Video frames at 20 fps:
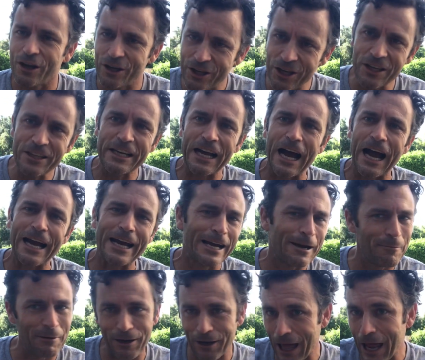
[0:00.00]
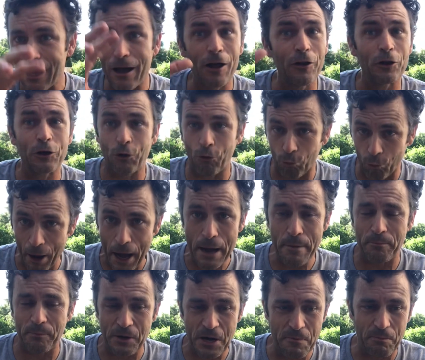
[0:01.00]
Good guy here, but a lot of other
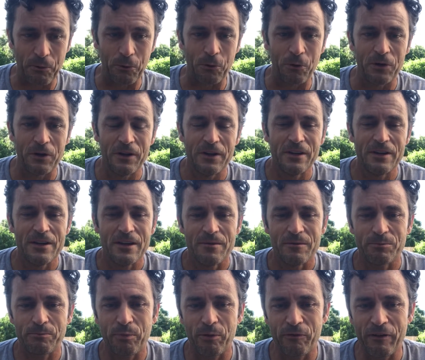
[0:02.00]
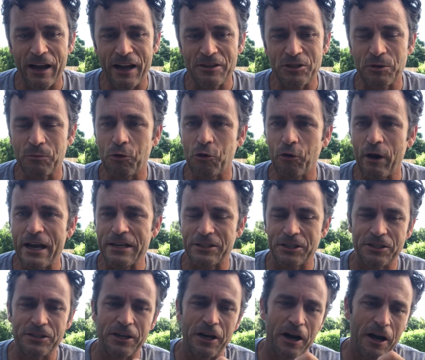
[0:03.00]
great people providing some great
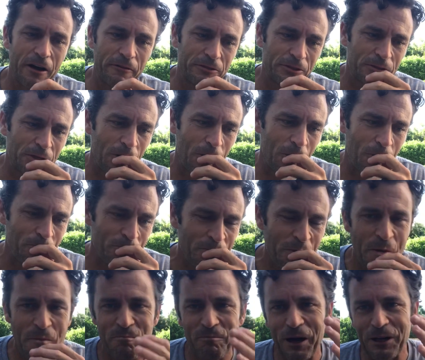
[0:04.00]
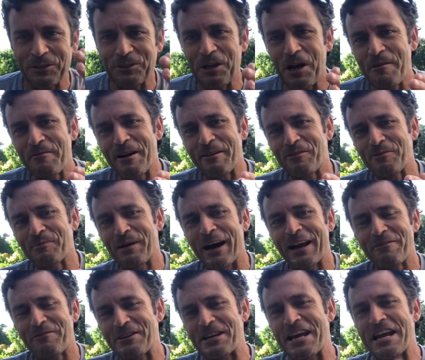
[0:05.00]
stuff. So much love,
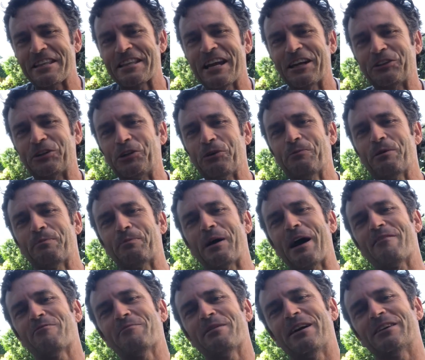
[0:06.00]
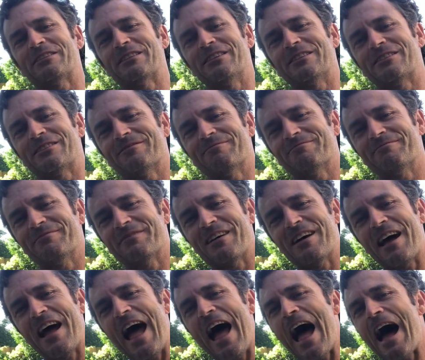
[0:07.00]
everybody. If you need anything, shoot me a private message.
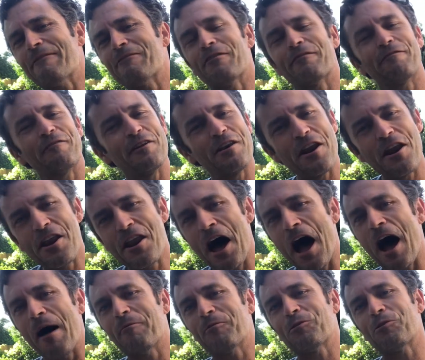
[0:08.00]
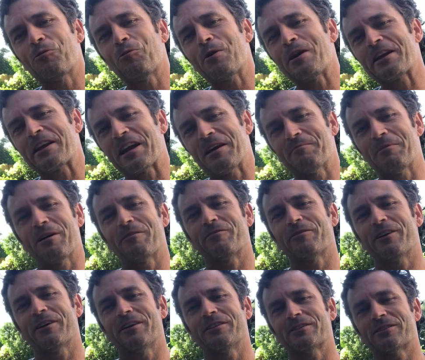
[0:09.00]
Have a phenomenal weekend, my
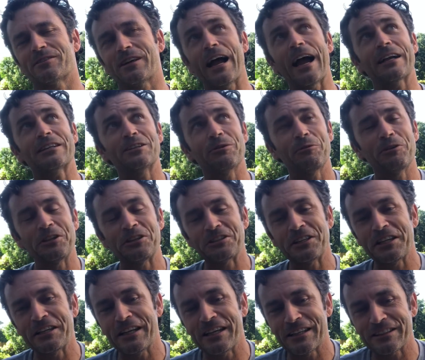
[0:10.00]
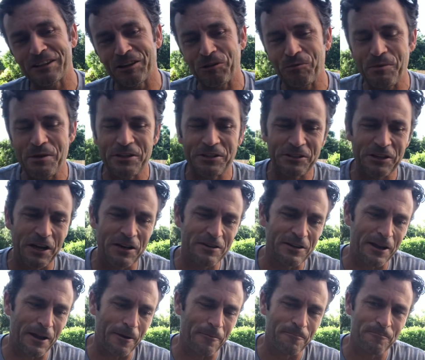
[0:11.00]
friends. Actually, when you see this, it'll be
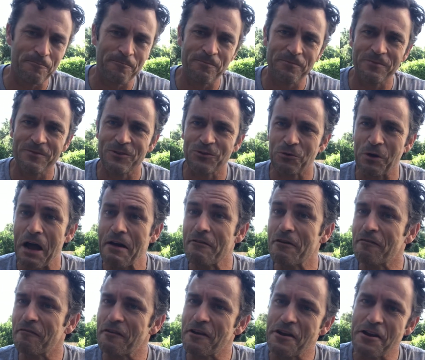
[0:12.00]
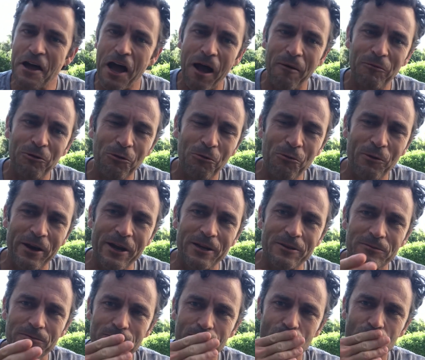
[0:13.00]
Sunday. So have a phenomenal week.
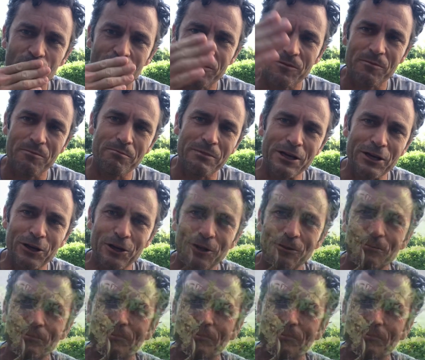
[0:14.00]
Be good.